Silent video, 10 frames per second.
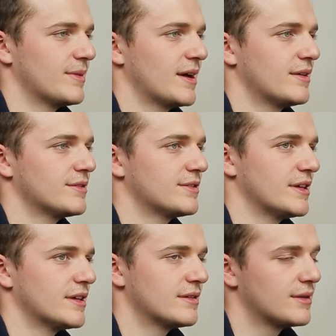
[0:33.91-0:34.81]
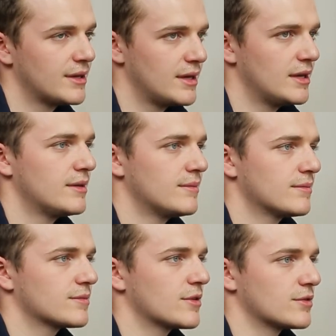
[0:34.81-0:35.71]
about. And
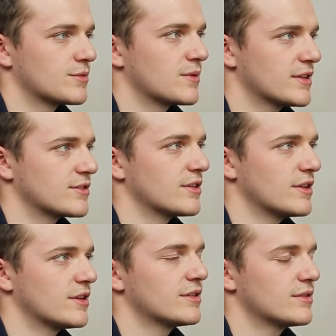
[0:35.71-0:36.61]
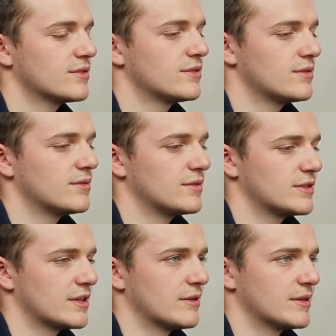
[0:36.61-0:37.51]
Coach Bresser
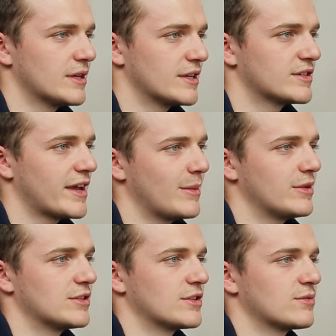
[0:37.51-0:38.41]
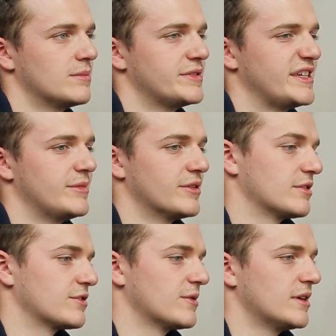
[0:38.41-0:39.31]
was going to establish a swim team
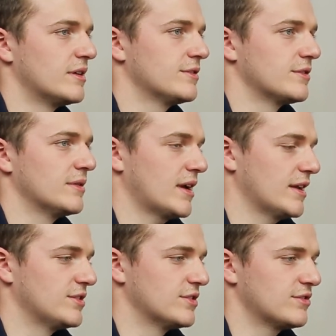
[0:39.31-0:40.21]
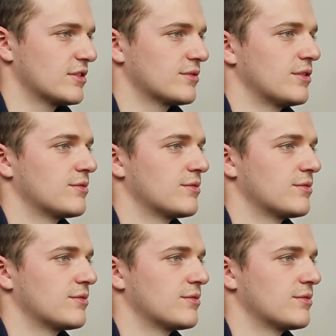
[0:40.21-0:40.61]
here as well. So it kind of just took the